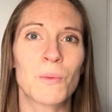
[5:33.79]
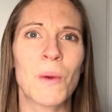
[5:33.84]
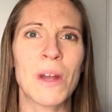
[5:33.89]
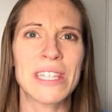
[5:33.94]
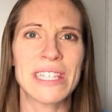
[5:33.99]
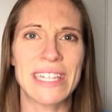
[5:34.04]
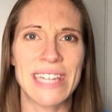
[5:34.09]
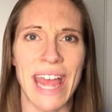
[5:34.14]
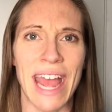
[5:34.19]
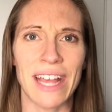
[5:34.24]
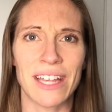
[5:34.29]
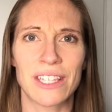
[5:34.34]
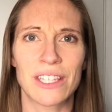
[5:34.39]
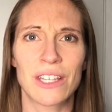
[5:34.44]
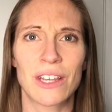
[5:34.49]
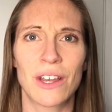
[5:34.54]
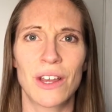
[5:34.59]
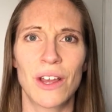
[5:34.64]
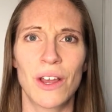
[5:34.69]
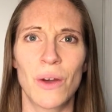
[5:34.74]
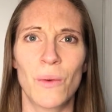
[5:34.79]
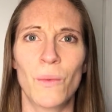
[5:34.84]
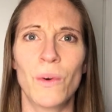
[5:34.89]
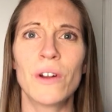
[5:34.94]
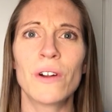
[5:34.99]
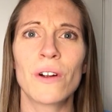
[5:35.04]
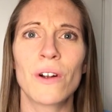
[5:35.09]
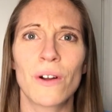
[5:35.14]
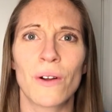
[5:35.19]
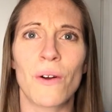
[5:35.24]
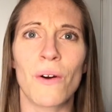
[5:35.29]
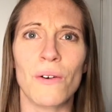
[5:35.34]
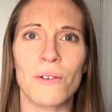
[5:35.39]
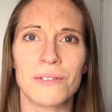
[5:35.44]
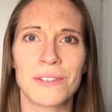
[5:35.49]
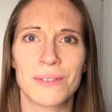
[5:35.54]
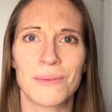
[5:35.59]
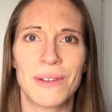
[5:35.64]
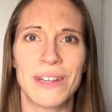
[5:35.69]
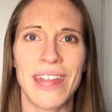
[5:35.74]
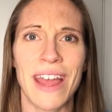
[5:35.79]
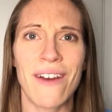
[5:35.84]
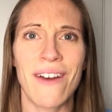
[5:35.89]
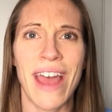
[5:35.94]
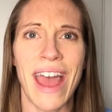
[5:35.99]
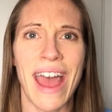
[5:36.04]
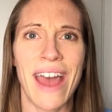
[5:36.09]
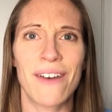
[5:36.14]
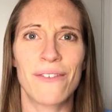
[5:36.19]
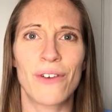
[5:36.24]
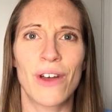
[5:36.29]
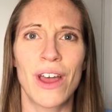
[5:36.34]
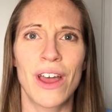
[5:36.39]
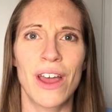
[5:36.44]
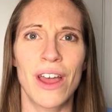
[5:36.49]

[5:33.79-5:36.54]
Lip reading: what's next. What are our goals? We now have